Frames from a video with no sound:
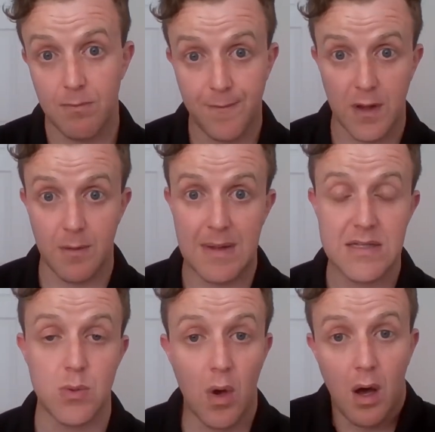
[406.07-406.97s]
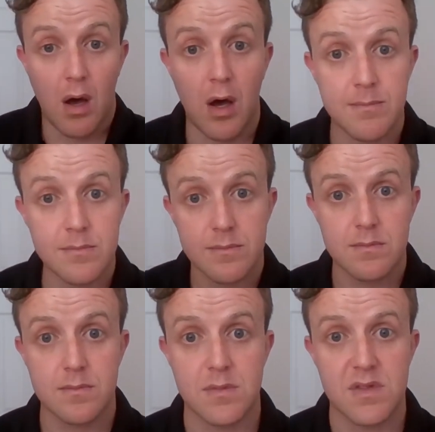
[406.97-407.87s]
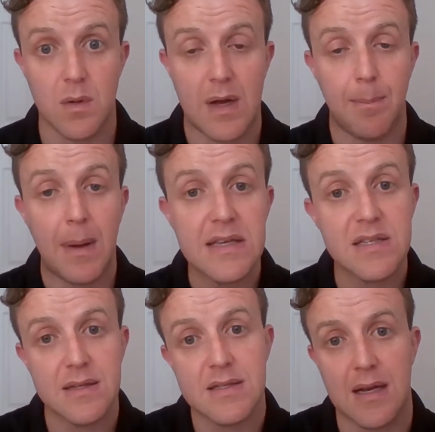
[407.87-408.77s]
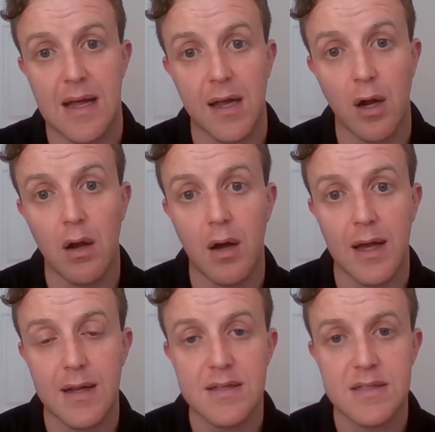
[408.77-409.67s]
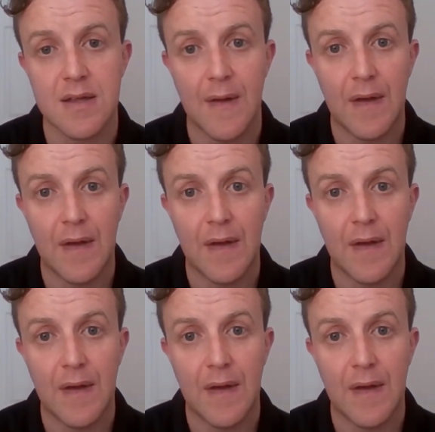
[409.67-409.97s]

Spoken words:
fundamental harm to our patients and our clients,